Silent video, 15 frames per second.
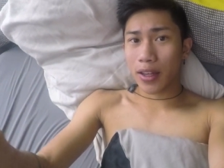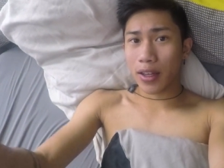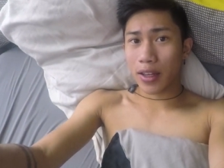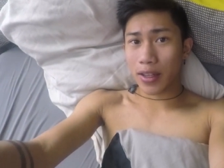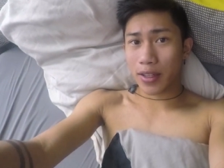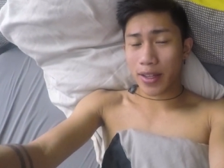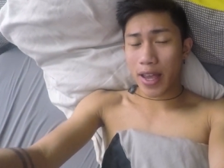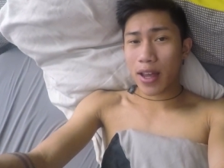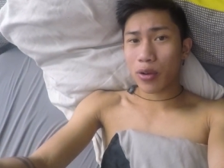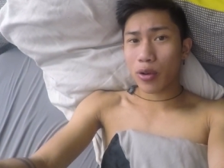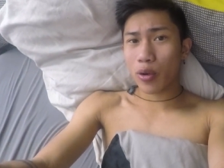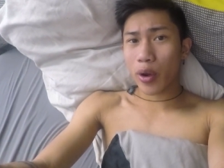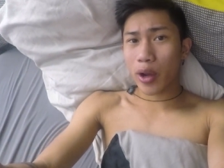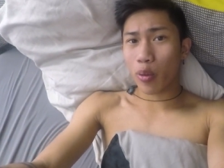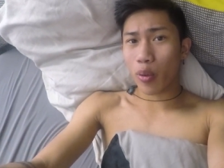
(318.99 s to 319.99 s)
is that
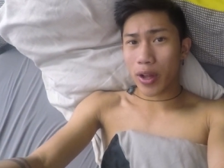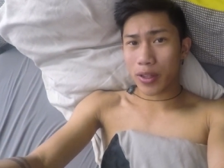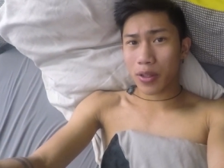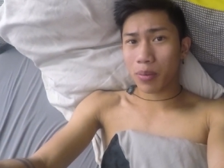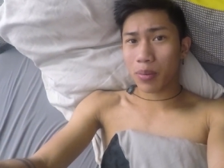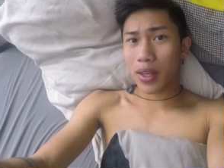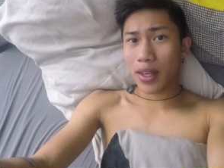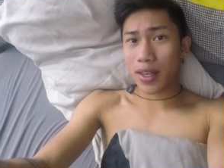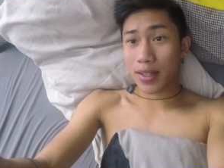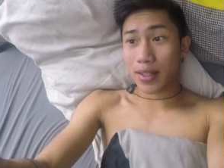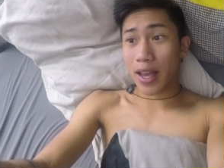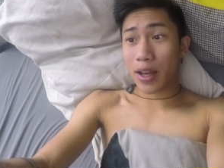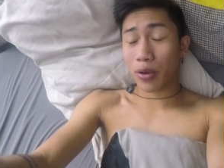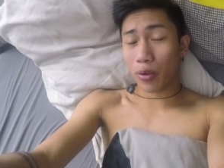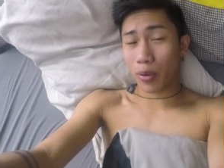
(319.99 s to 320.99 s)
who I want to be? Is
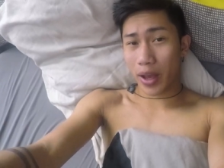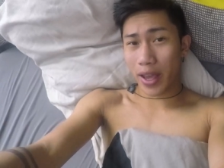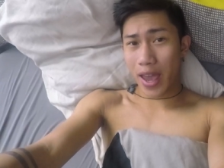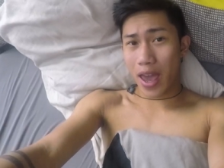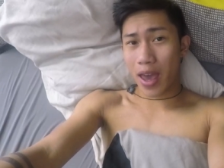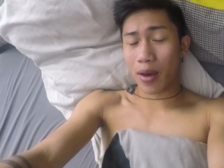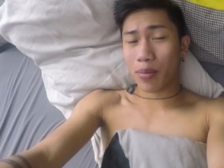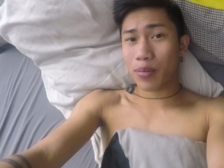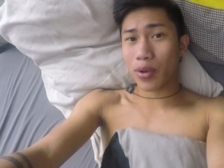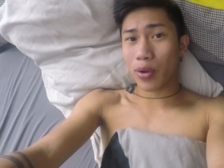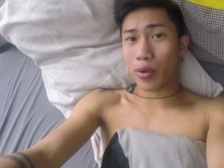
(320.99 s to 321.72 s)
that who I am?